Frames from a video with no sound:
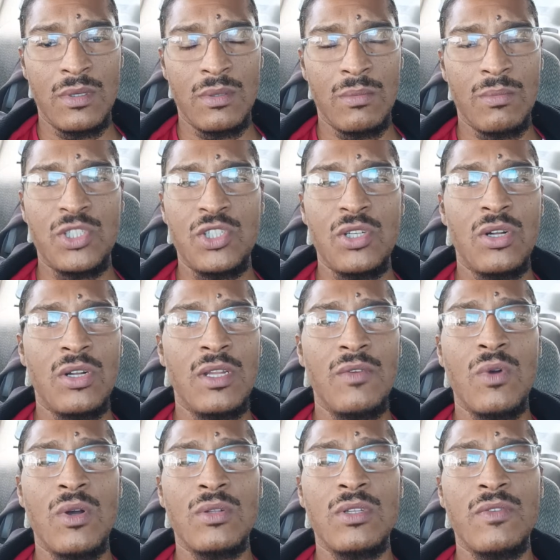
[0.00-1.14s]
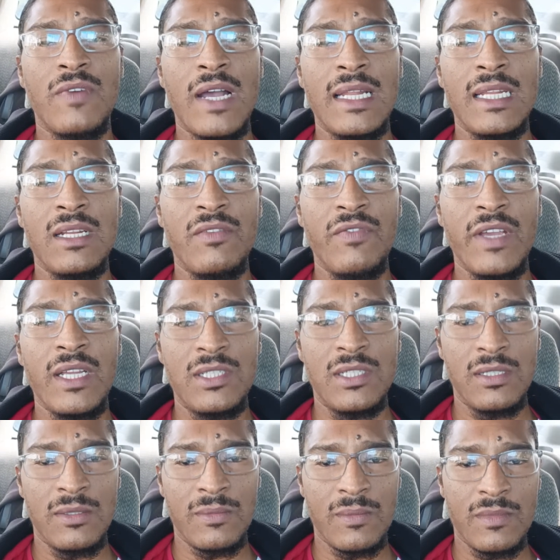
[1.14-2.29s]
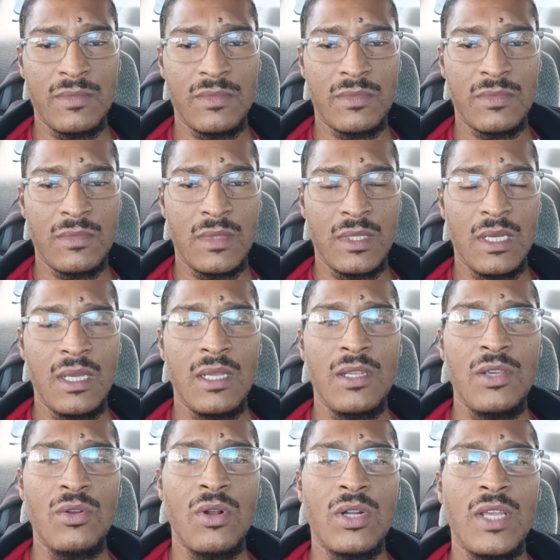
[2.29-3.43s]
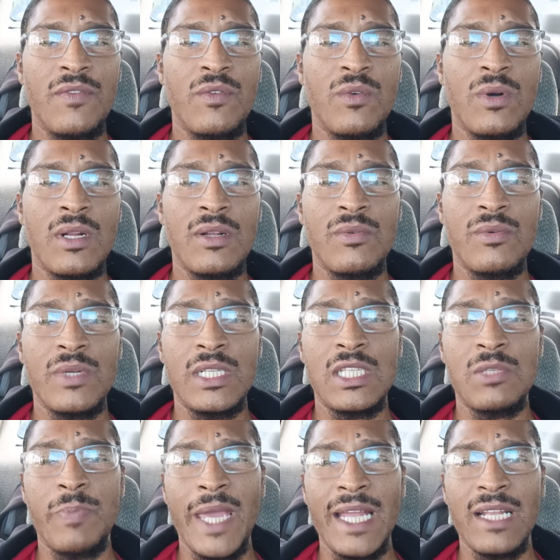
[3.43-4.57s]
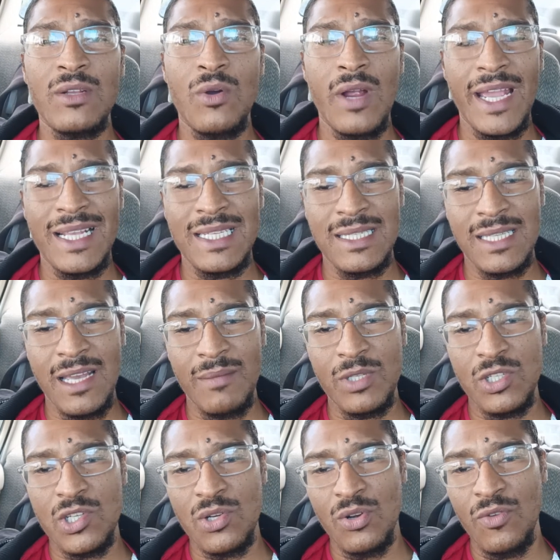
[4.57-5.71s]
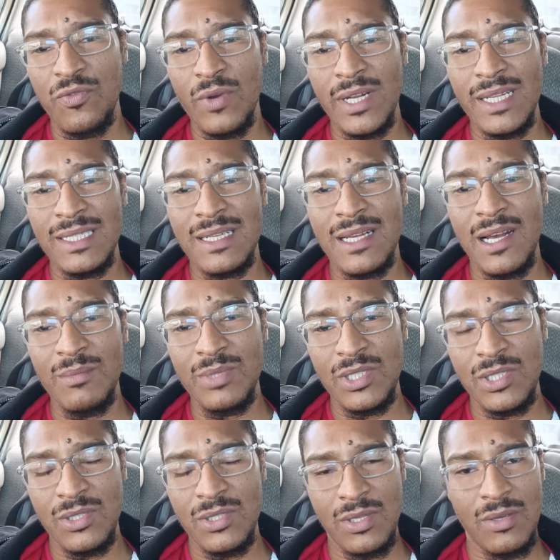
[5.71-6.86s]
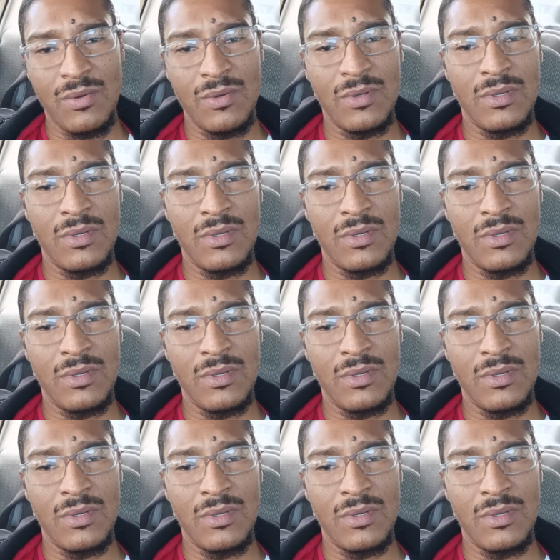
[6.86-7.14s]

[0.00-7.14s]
But you don't even want divine intervention. You don't even want to respect or accept the truth when it comes to you.